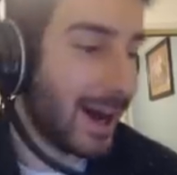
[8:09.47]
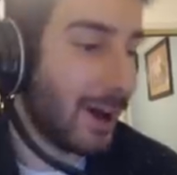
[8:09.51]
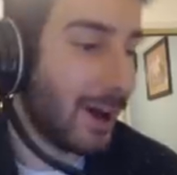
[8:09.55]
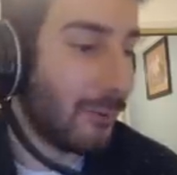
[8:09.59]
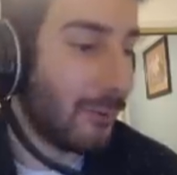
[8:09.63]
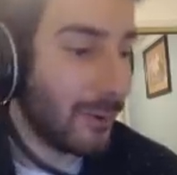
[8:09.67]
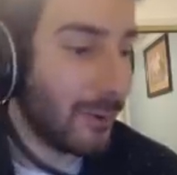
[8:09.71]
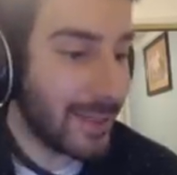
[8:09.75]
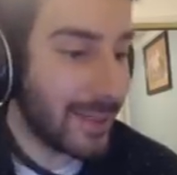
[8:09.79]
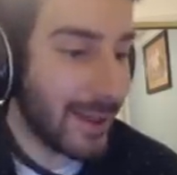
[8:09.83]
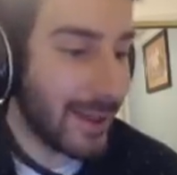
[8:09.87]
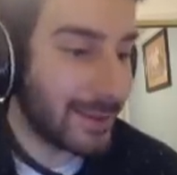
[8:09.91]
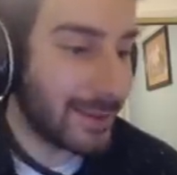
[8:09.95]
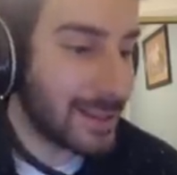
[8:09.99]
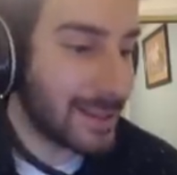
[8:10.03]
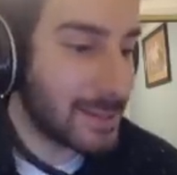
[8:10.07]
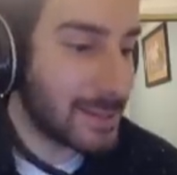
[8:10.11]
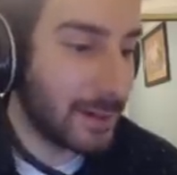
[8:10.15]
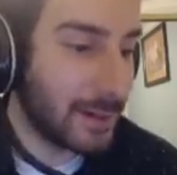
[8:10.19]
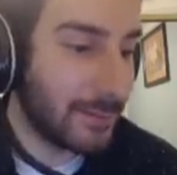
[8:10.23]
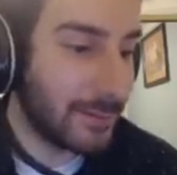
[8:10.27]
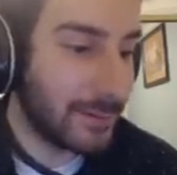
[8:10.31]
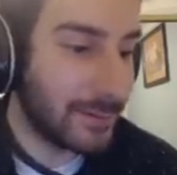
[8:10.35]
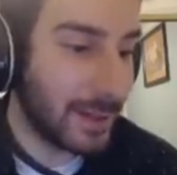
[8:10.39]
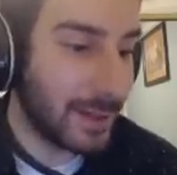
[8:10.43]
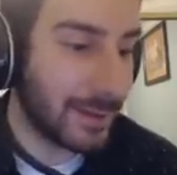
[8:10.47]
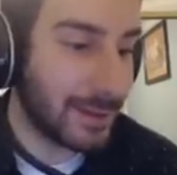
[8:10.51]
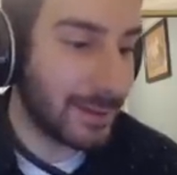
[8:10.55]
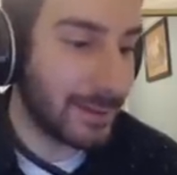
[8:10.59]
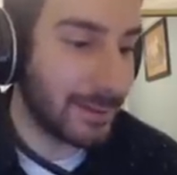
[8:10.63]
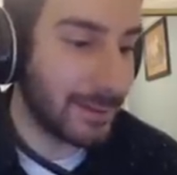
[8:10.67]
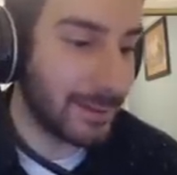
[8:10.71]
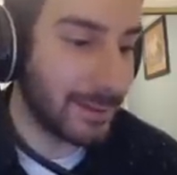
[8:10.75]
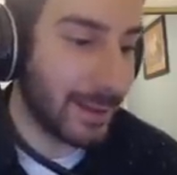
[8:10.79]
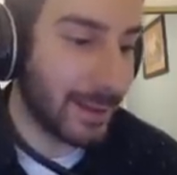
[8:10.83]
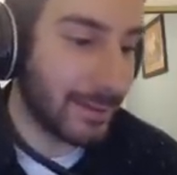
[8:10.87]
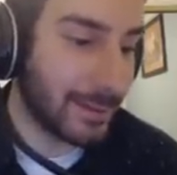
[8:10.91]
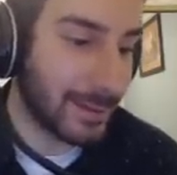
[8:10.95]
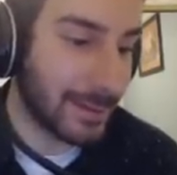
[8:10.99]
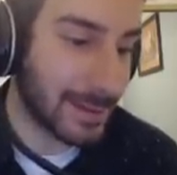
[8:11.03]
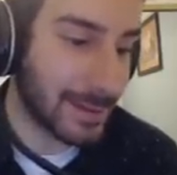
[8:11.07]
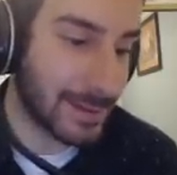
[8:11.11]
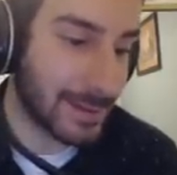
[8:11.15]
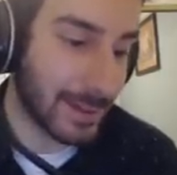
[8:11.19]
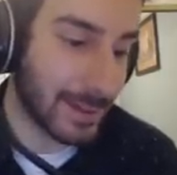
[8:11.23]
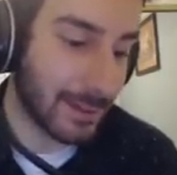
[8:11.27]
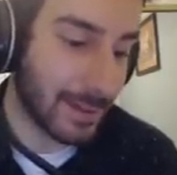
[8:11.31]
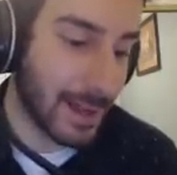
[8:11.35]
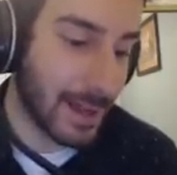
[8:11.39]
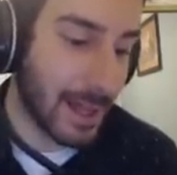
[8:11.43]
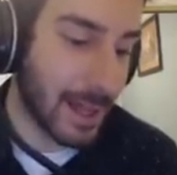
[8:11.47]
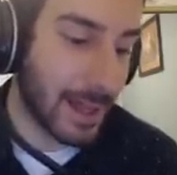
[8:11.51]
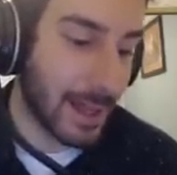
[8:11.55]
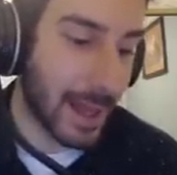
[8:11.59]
What the heck does Beautiful Nothingness do?